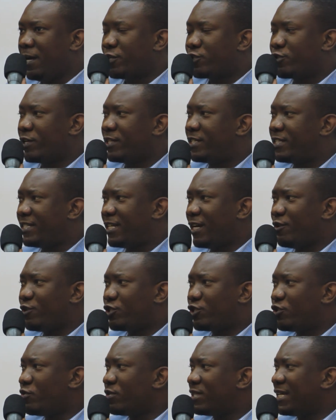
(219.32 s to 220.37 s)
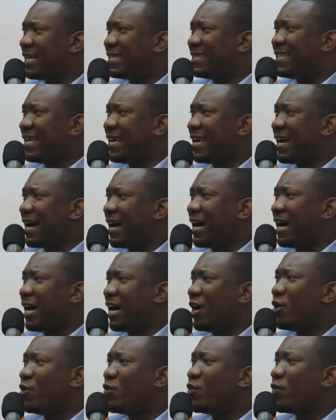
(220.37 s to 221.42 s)
So it tells you that they
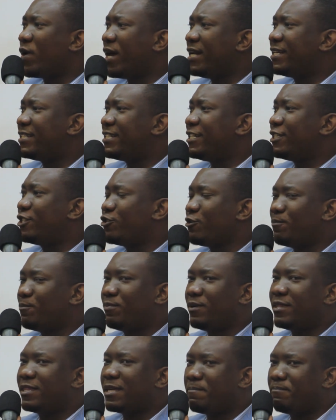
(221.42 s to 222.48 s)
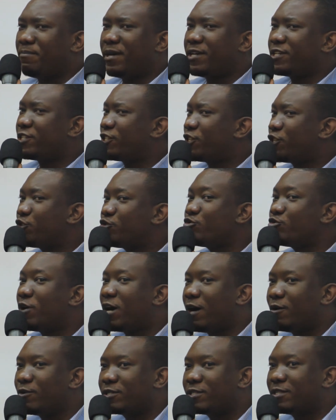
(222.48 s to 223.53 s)
are ready to be the best
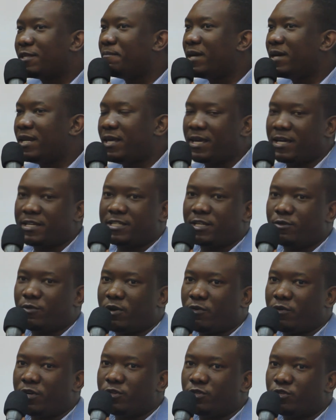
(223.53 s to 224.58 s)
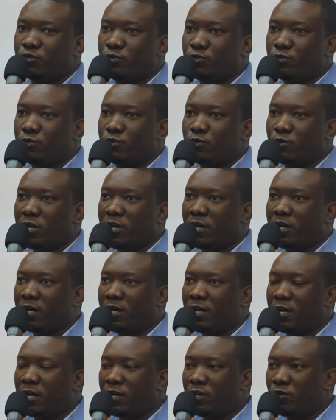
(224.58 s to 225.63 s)
throughout the many years that we are going to
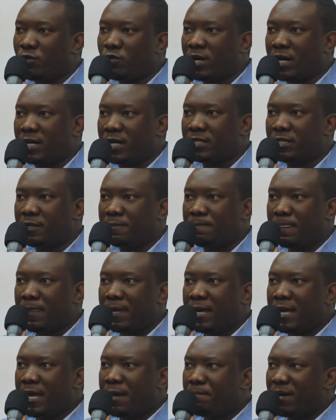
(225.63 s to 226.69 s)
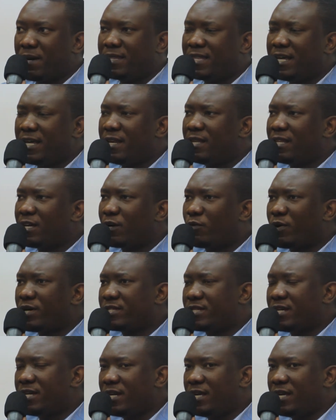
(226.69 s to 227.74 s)
look at. But then the
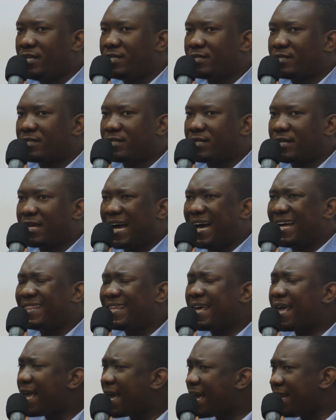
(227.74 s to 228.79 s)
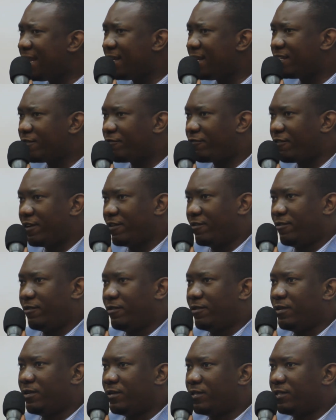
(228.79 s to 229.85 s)
question is, are they any
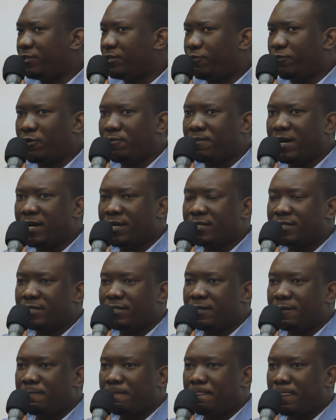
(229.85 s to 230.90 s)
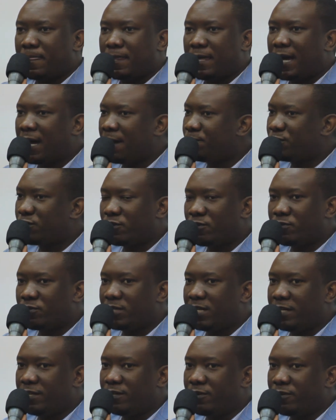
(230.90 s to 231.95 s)
different from us?
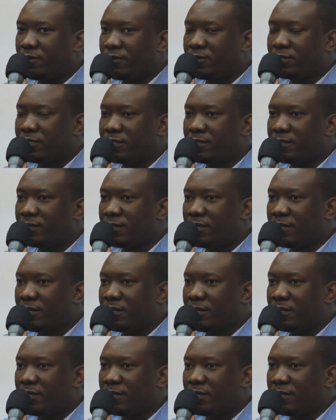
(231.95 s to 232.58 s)
Absolutely not.